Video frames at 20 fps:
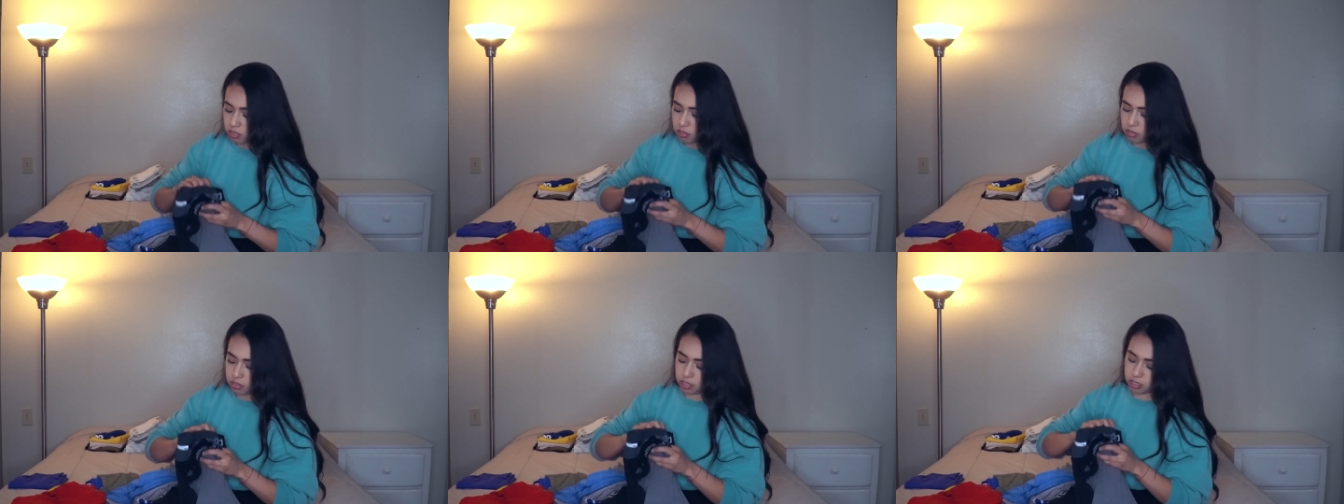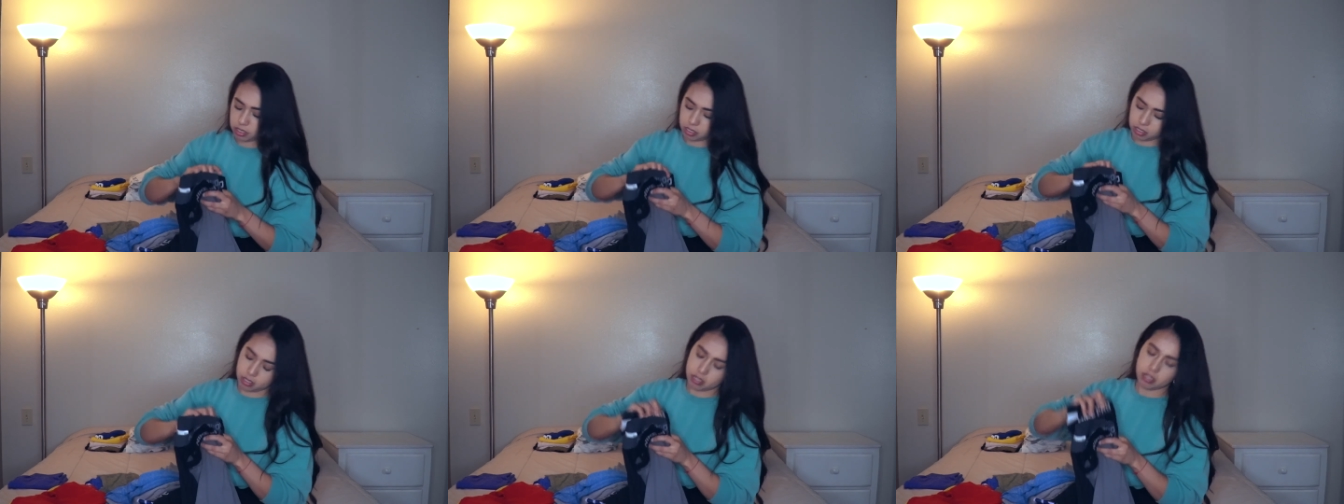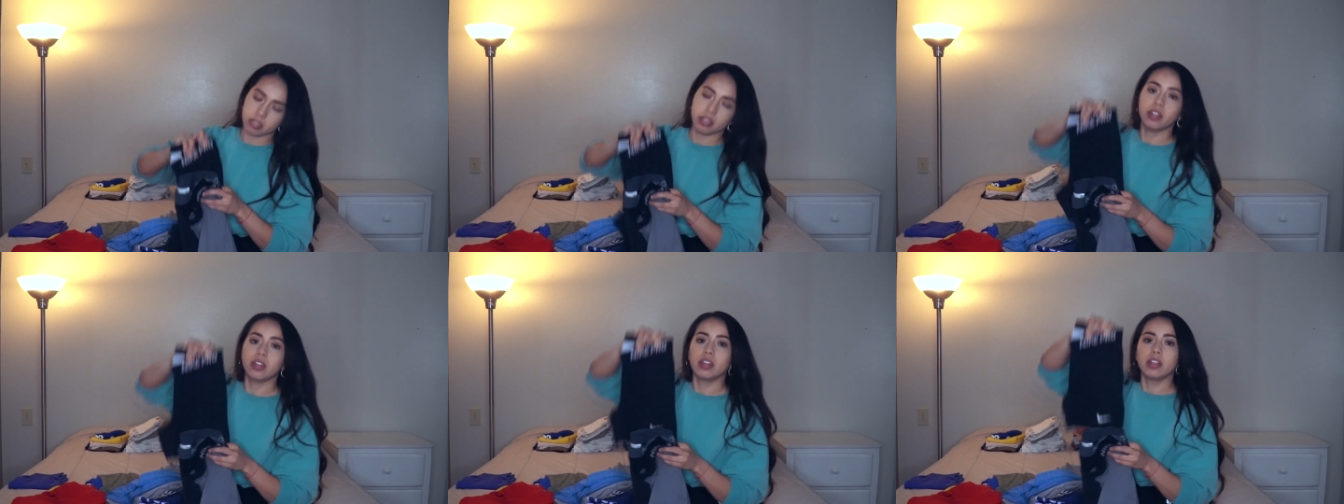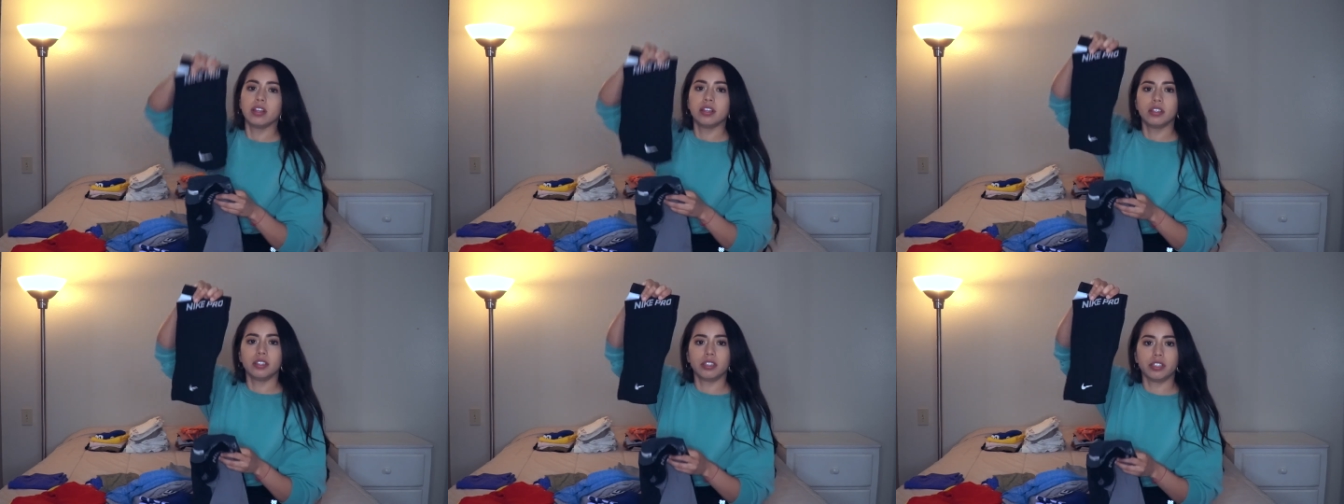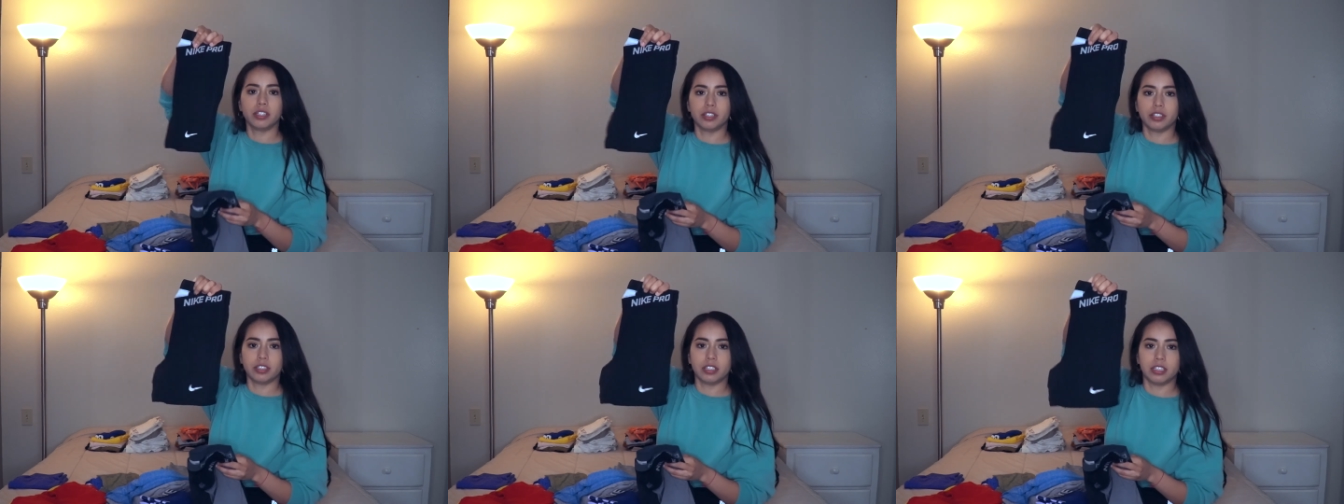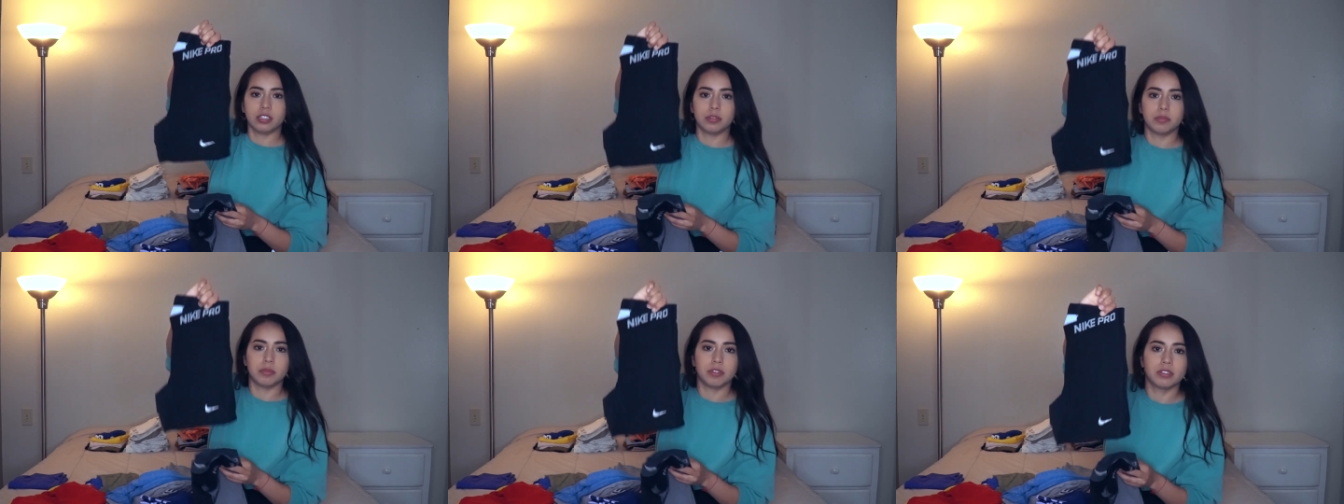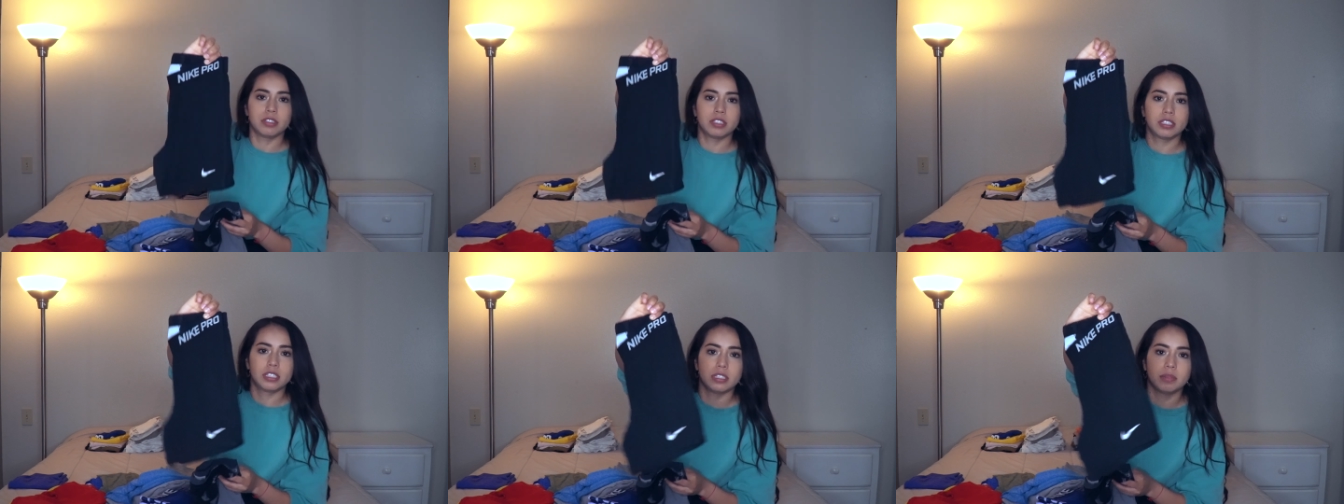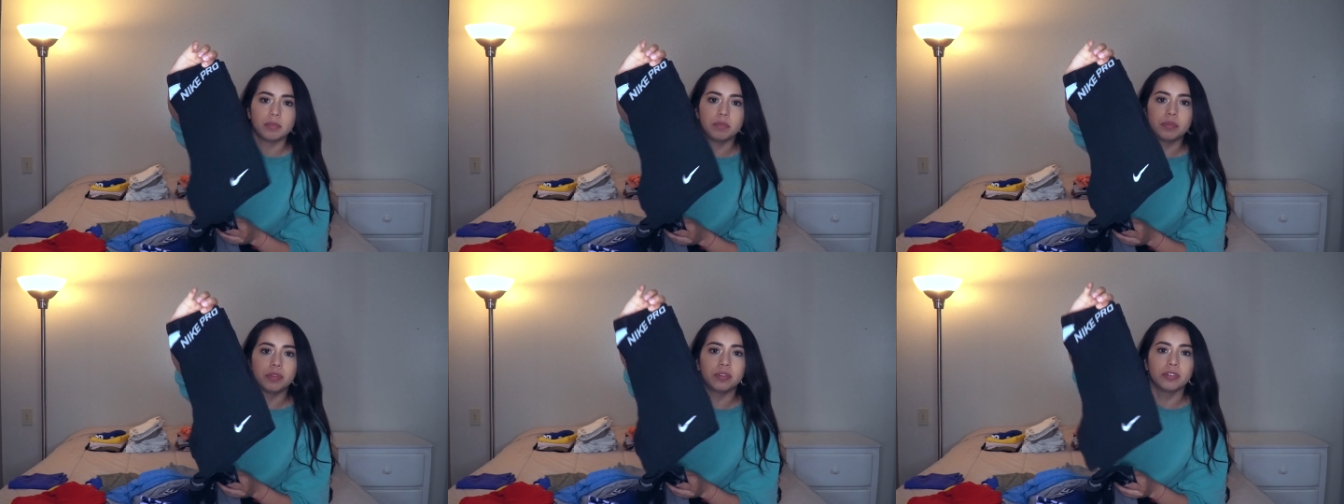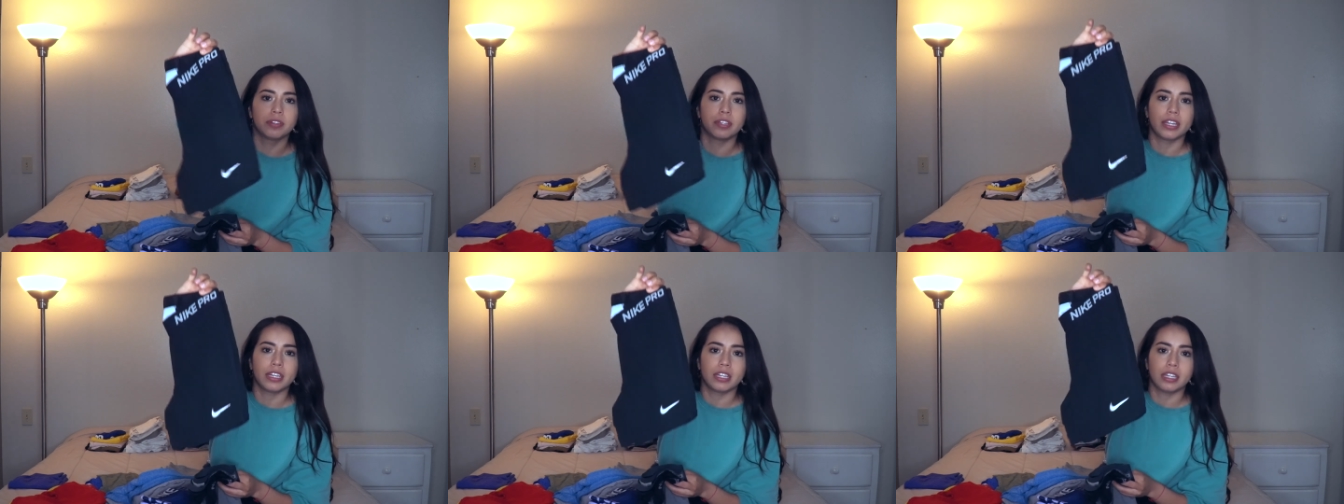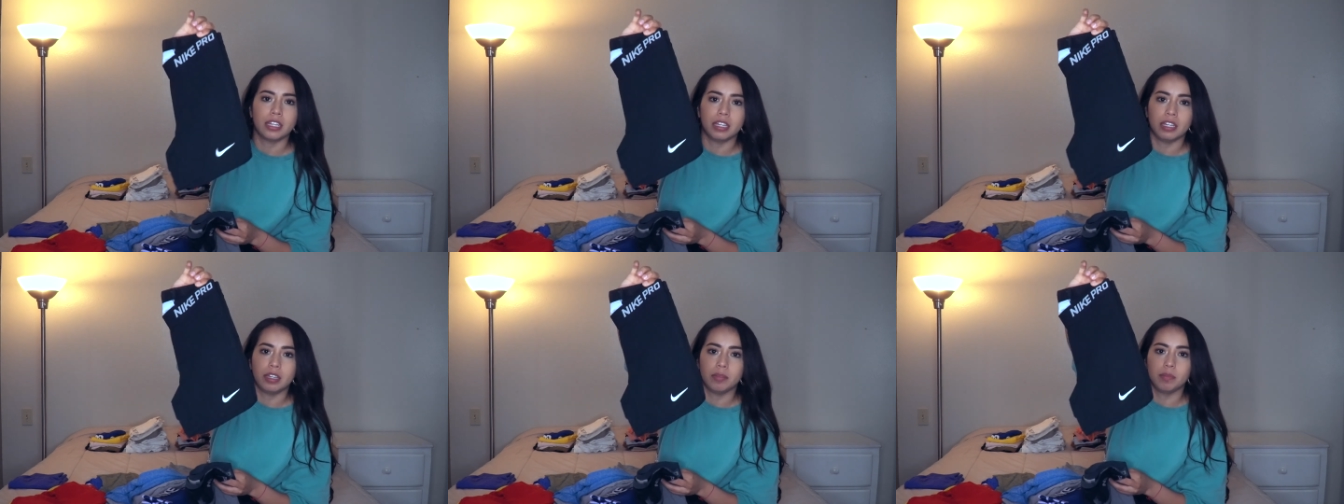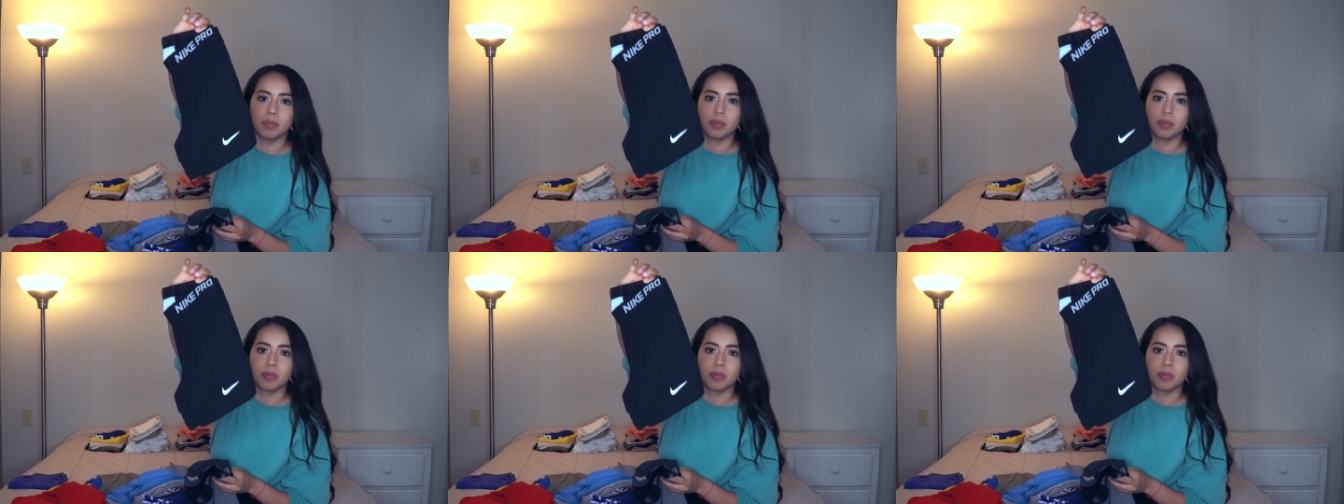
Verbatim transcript: Just literally the most simple Nike